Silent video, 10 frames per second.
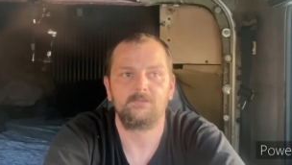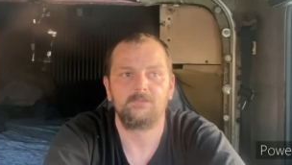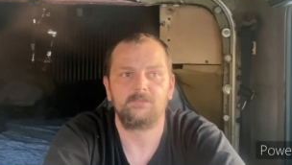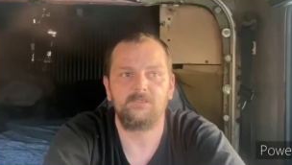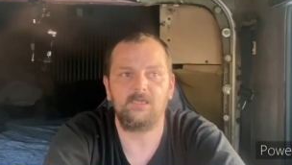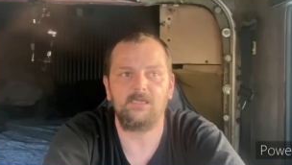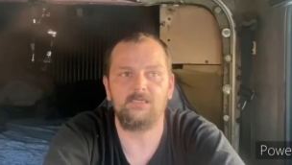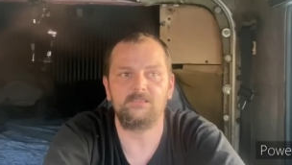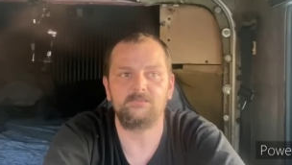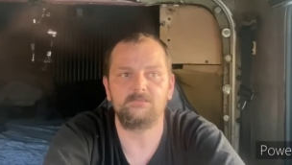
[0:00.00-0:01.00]
that
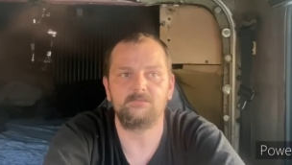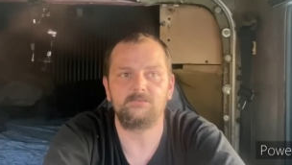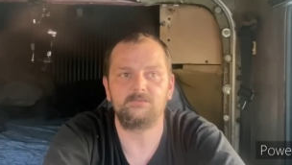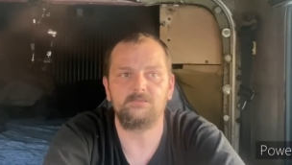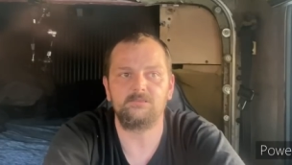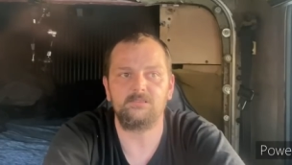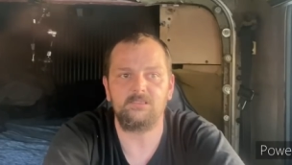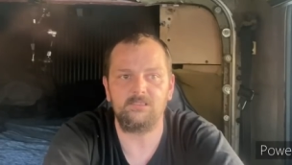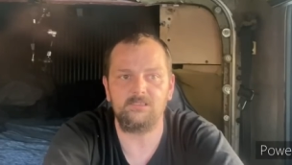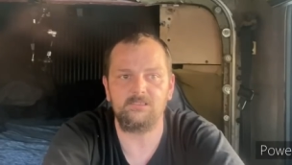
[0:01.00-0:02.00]

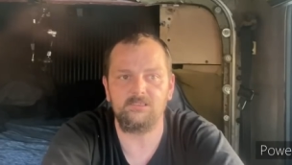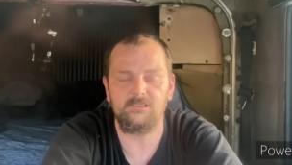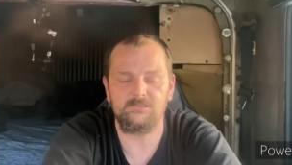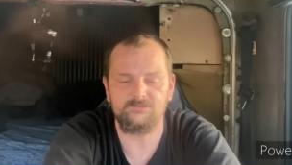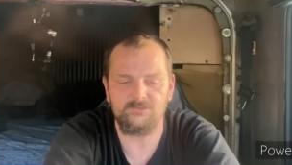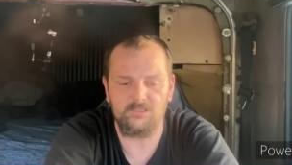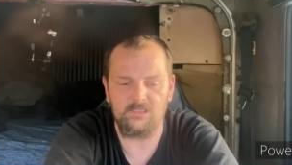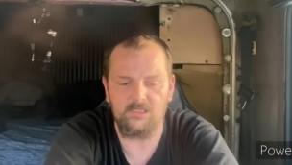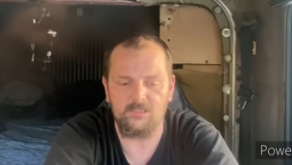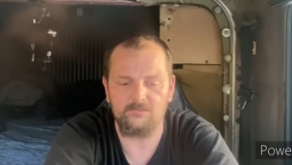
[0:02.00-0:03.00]
he is,
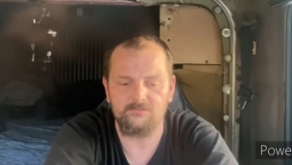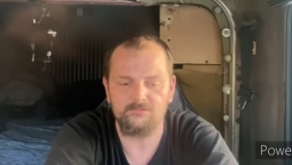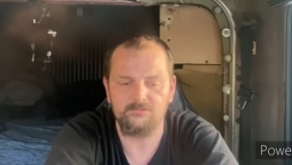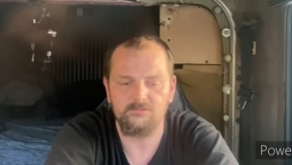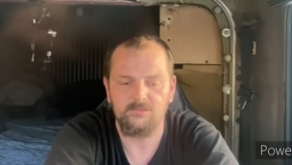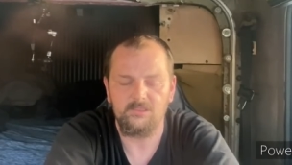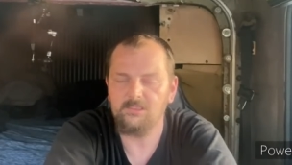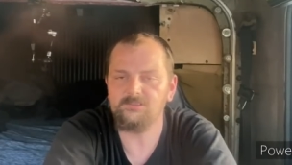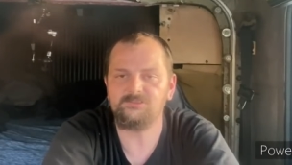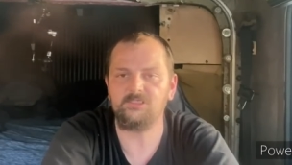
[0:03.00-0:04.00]
uh,
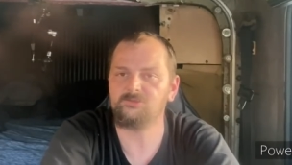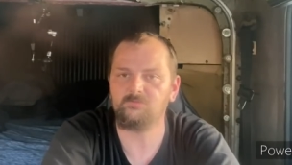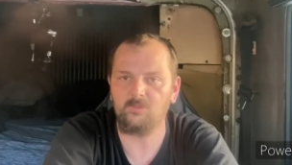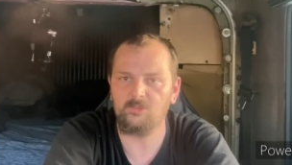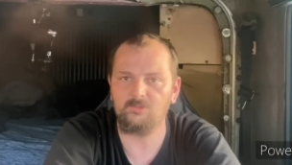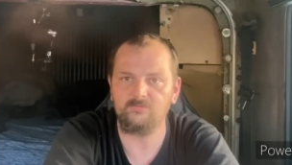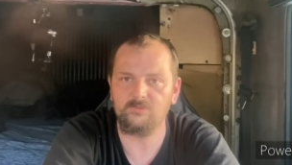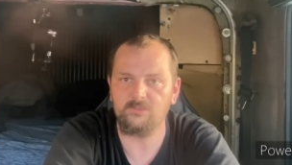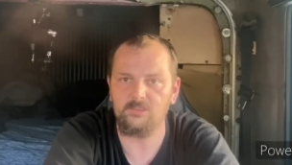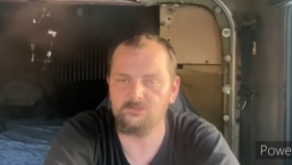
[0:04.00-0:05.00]
he sends them all over the
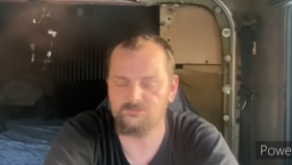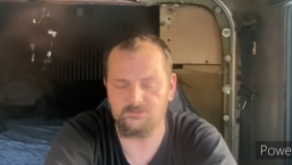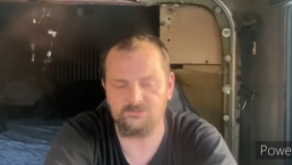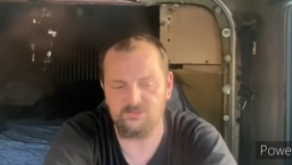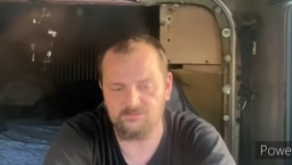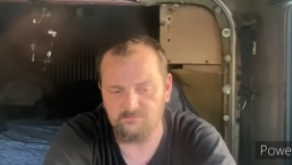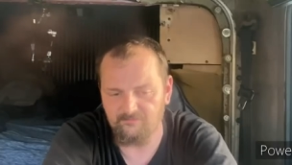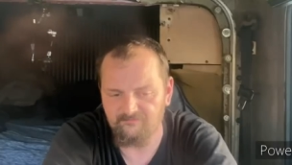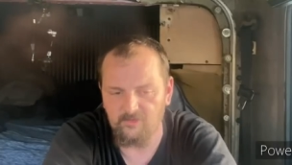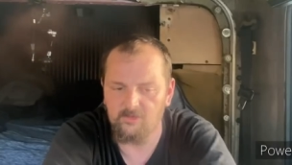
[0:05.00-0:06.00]
country. He sends them to
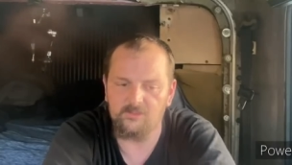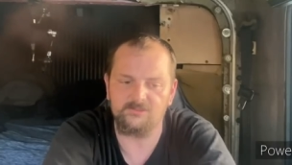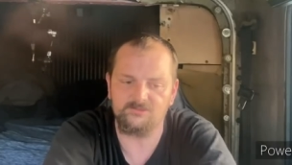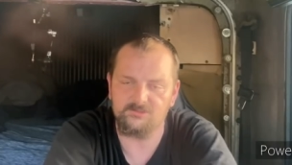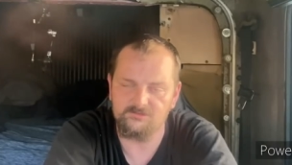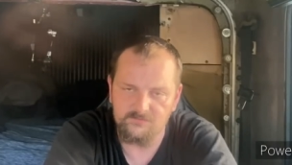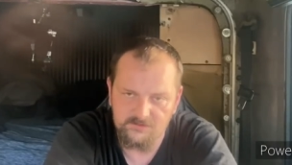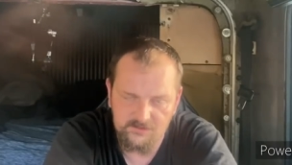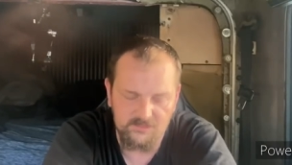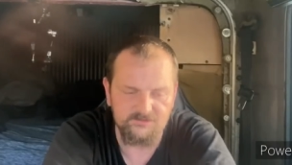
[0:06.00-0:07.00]
Florida, sends them to
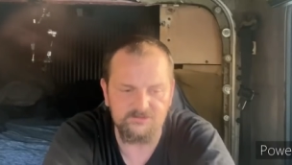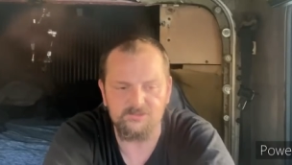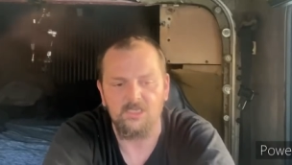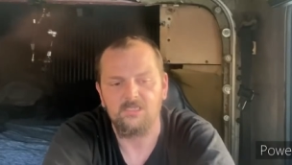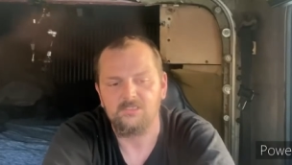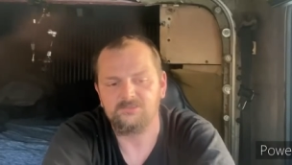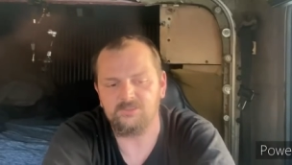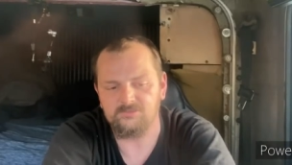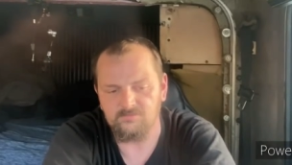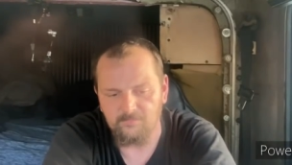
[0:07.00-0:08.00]
Texas,
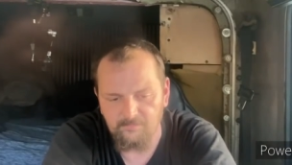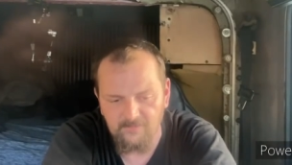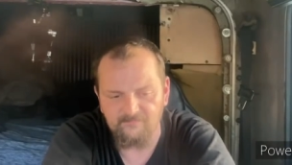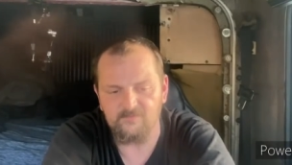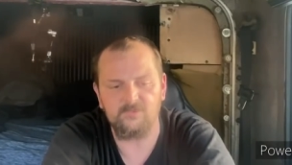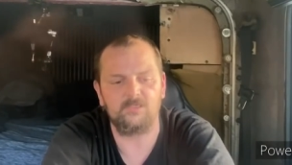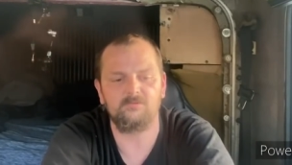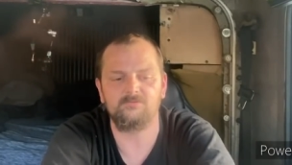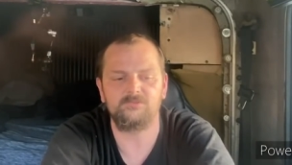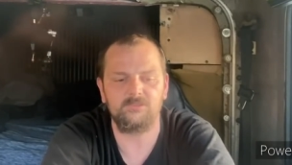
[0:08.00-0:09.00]
sends them to
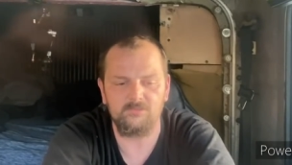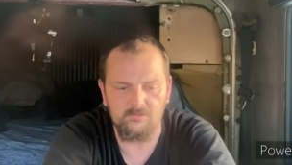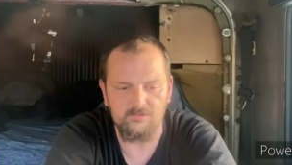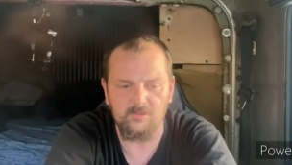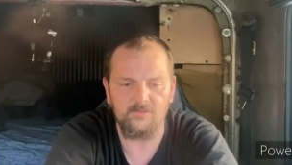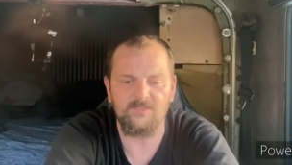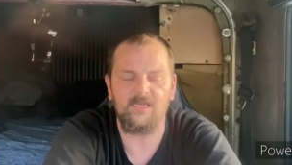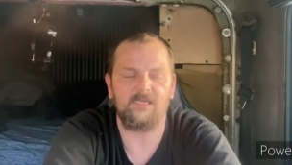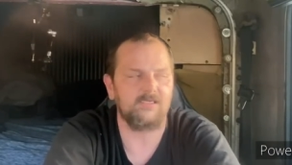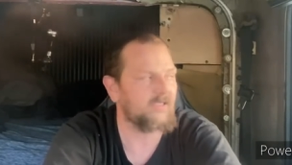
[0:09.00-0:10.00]
Buffalo, you know, and all
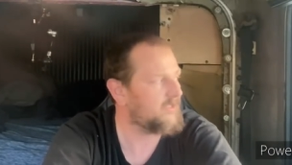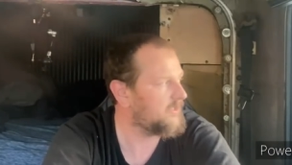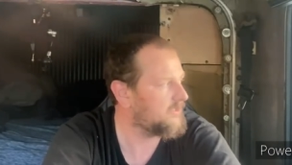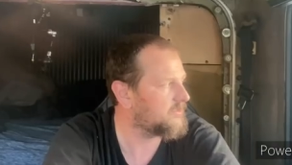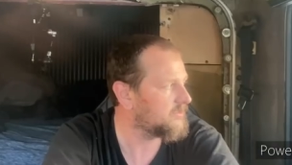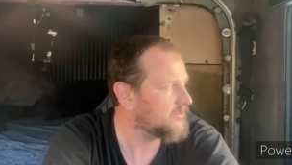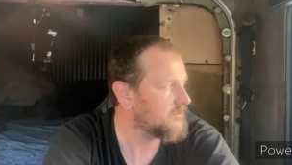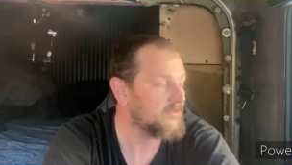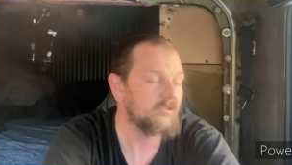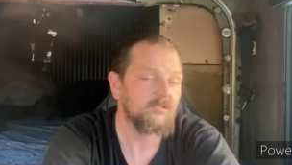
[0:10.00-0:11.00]
that. And
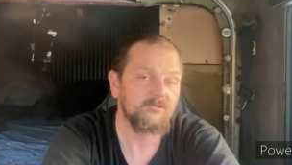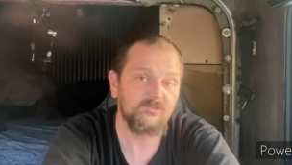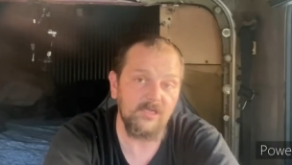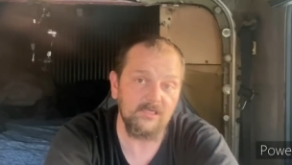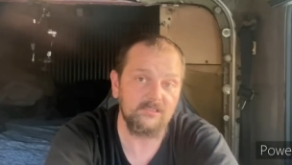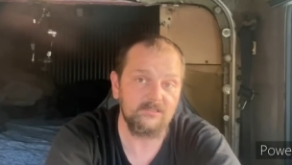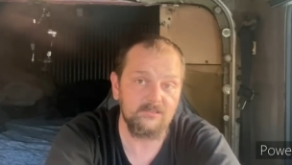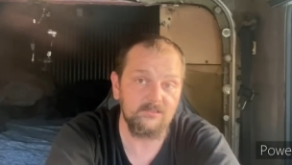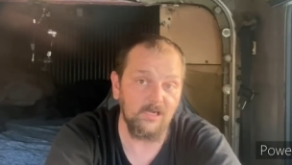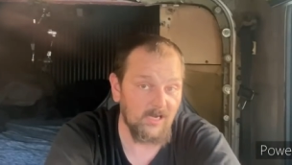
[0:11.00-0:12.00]
that
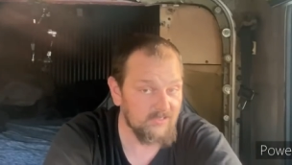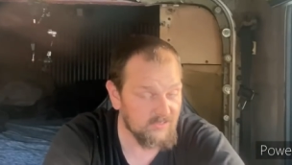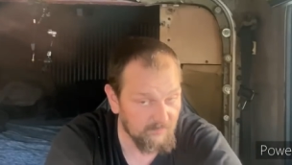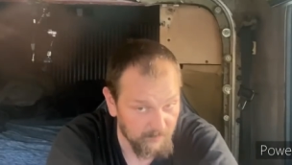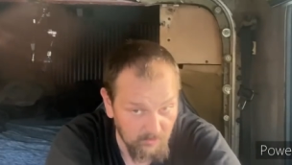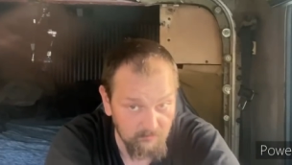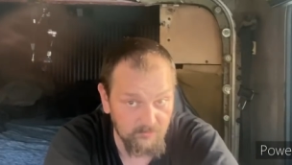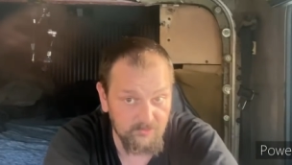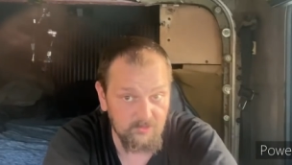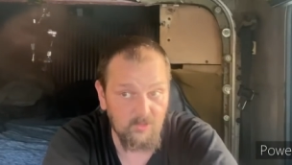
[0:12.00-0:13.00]
I kept up
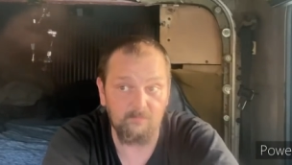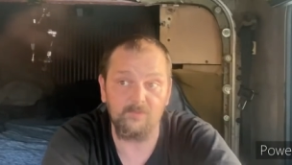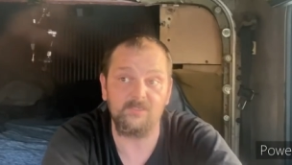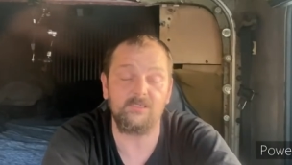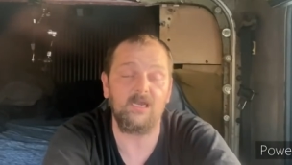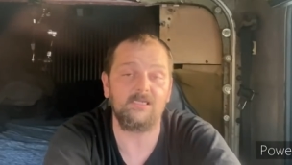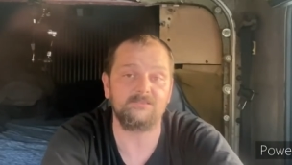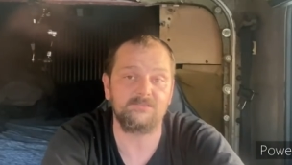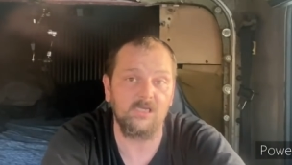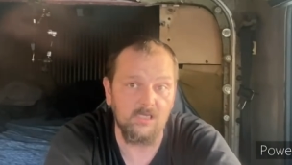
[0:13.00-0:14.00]
with it all, but it got
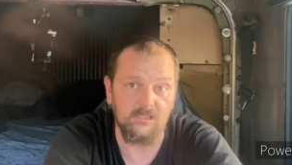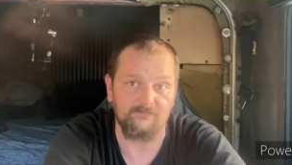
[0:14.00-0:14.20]
tough.